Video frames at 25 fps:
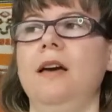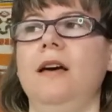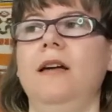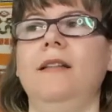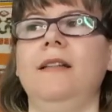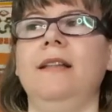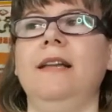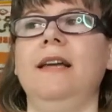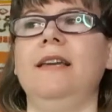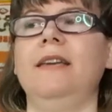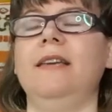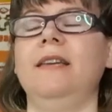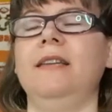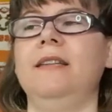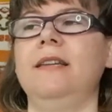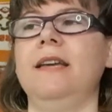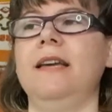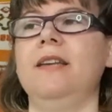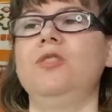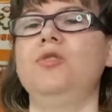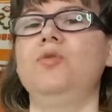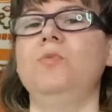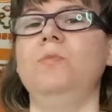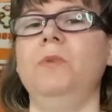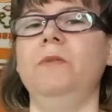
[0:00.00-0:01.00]
Like, it
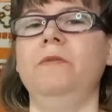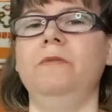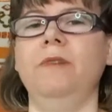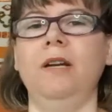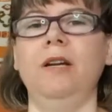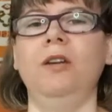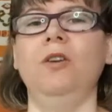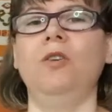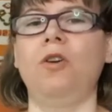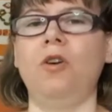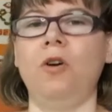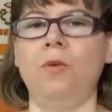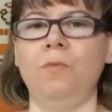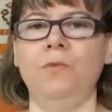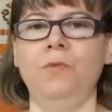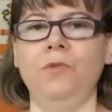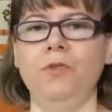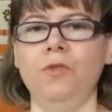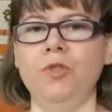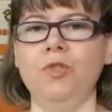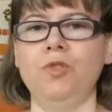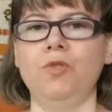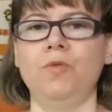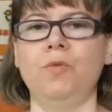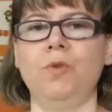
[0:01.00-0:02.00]
has to be very
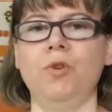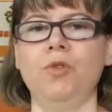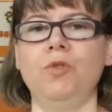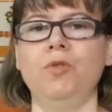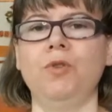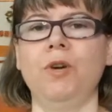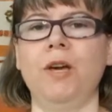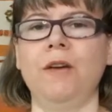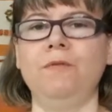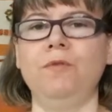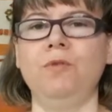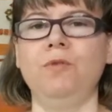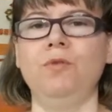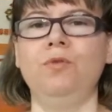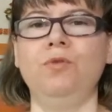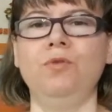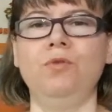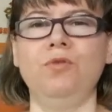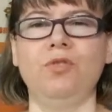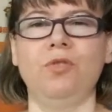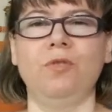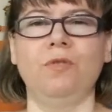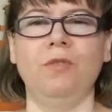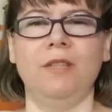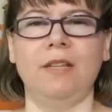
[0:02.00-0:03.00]
obvious what you have to
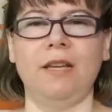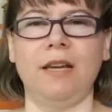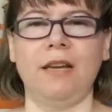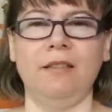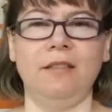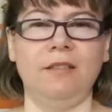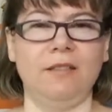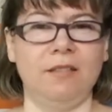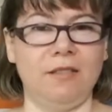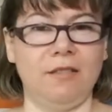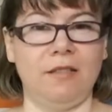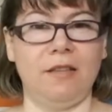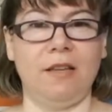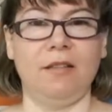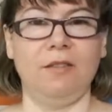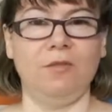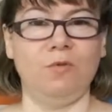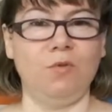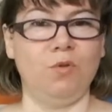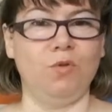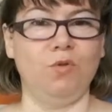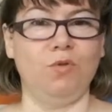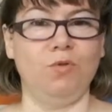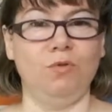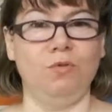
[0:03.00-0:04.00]
do so that I
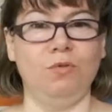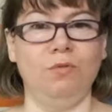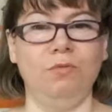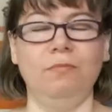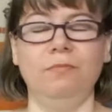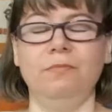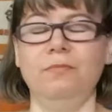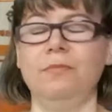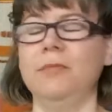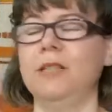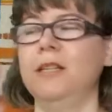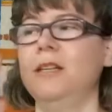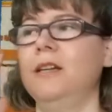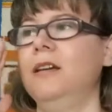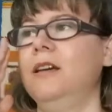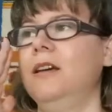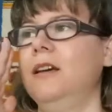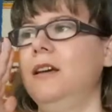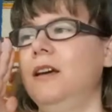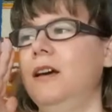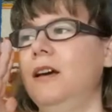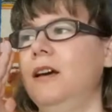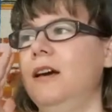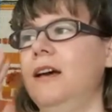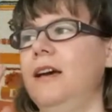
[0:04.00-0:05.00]
understand what to do.
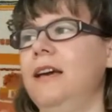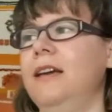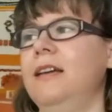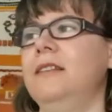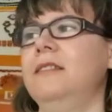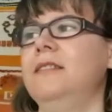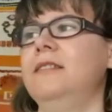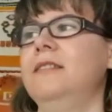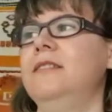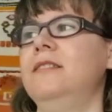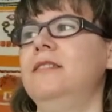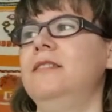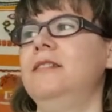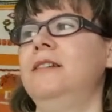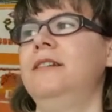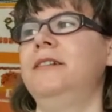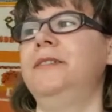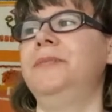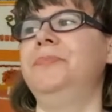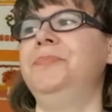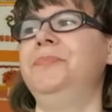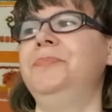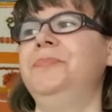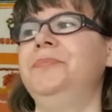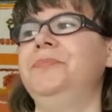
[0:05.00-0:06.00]
And
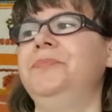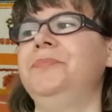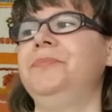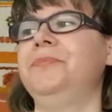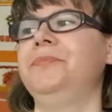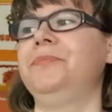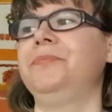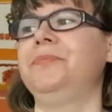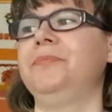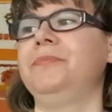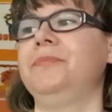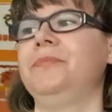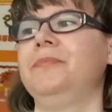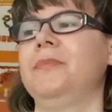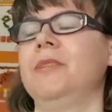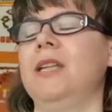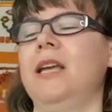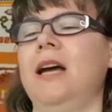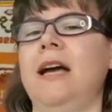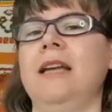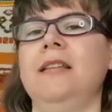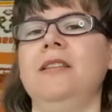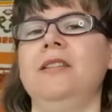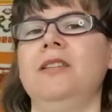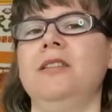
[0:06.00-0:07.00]

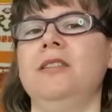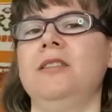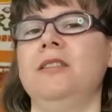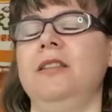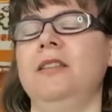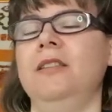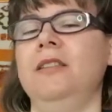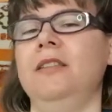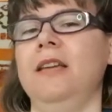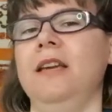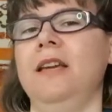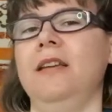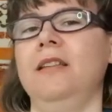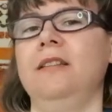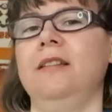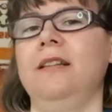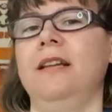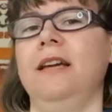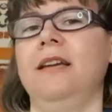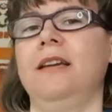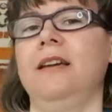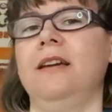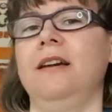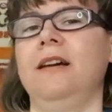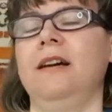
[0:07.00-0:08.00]
I just, in the end,
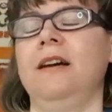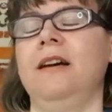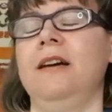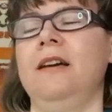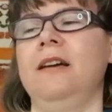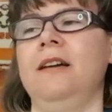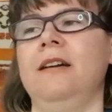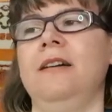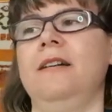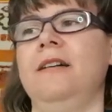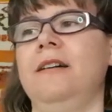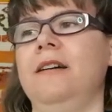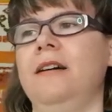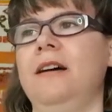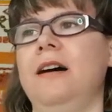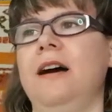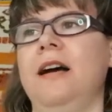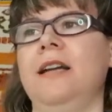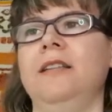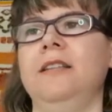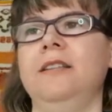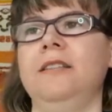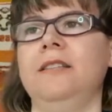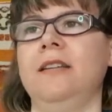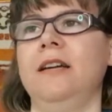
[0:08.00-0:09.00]
like,
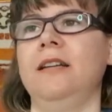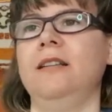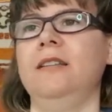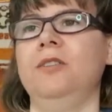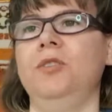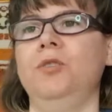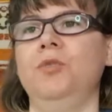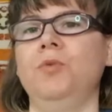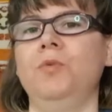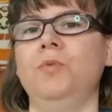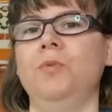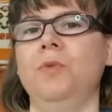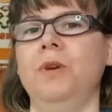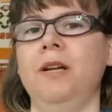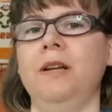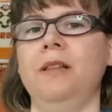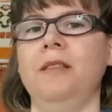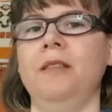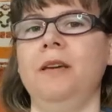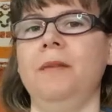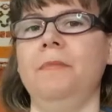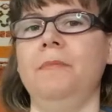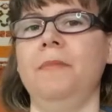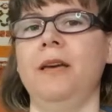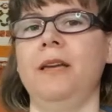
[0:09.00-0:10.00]
I decided to wear
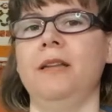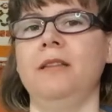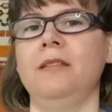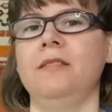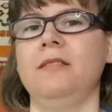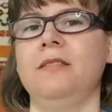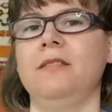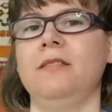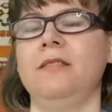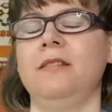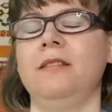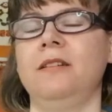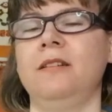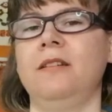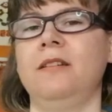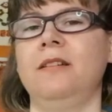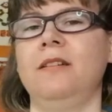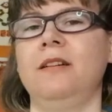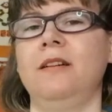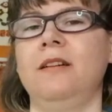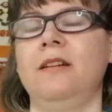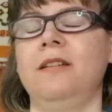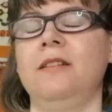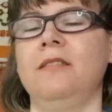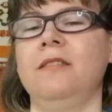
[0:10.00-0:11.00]
them, and
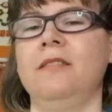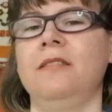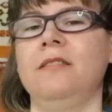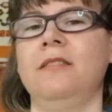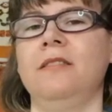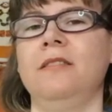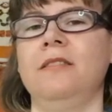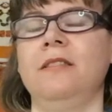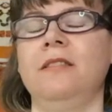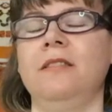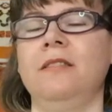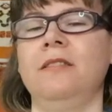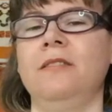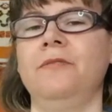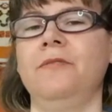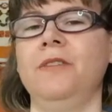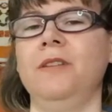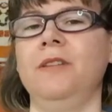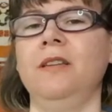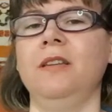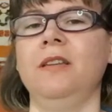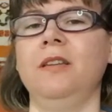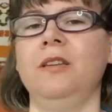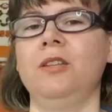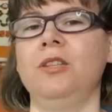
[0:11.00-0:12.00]
the
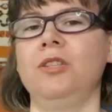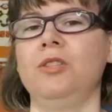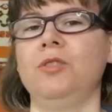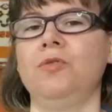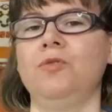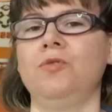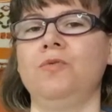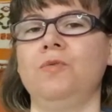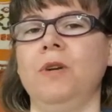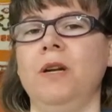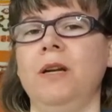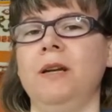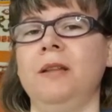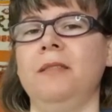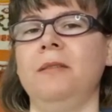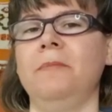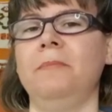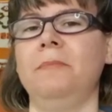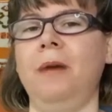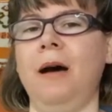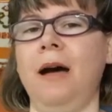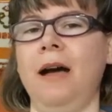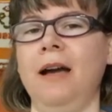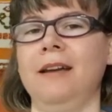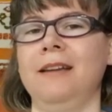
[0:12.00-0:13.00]
fitting issues were in the
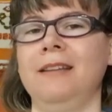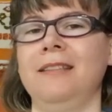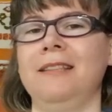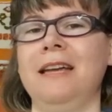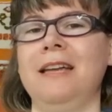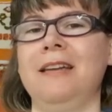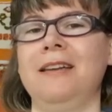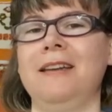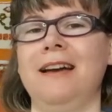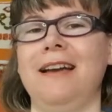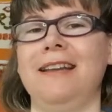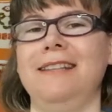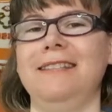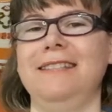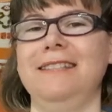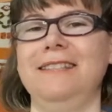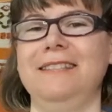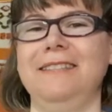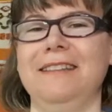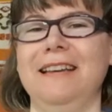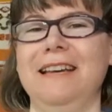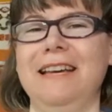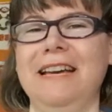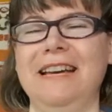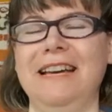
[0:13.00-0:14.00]
back, and
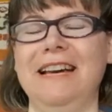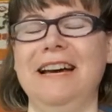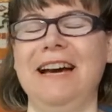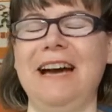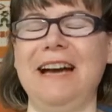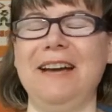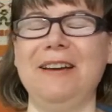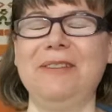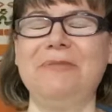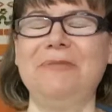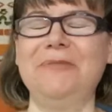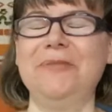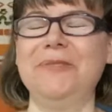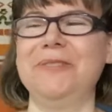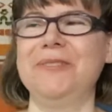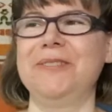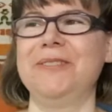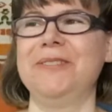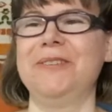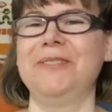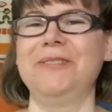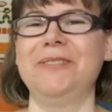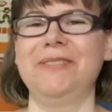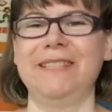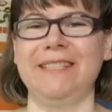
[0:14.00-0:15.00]
I was
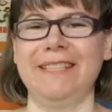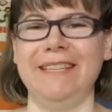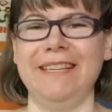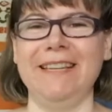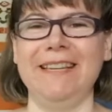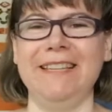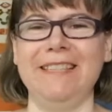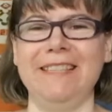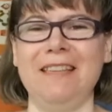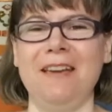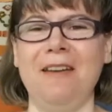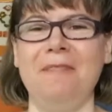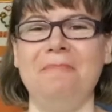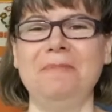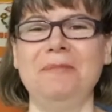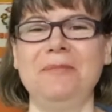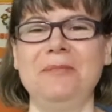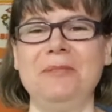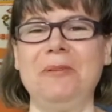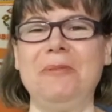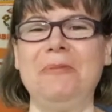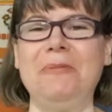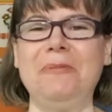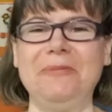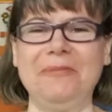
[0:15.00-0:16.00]
not seeing them,
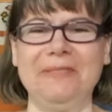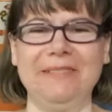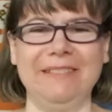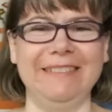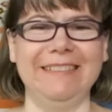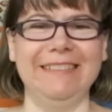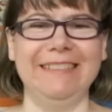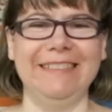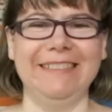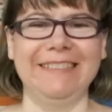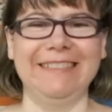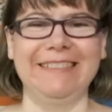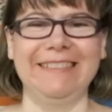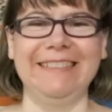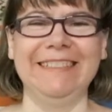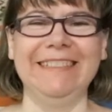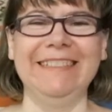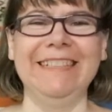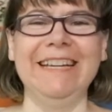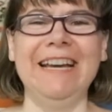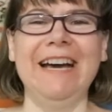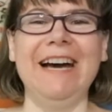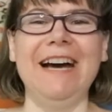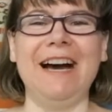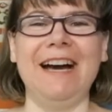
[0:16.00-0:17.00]
so
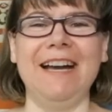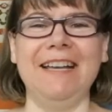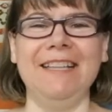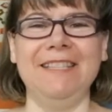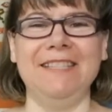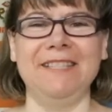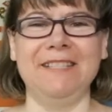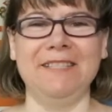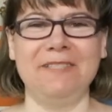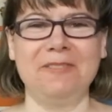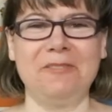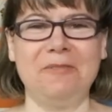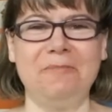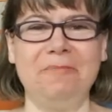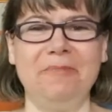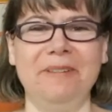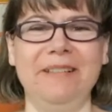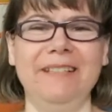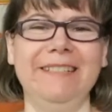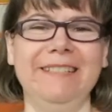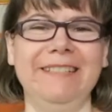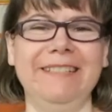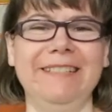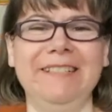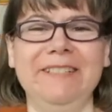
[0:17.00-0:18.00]
I just
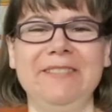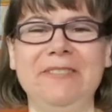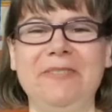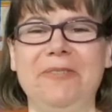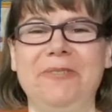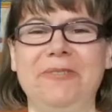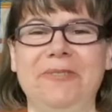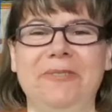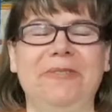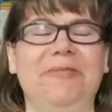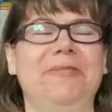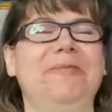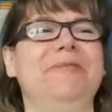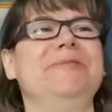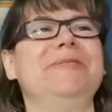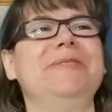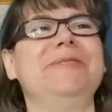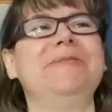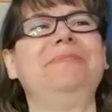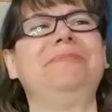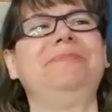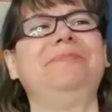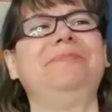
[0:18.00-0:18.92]
completely ignored those.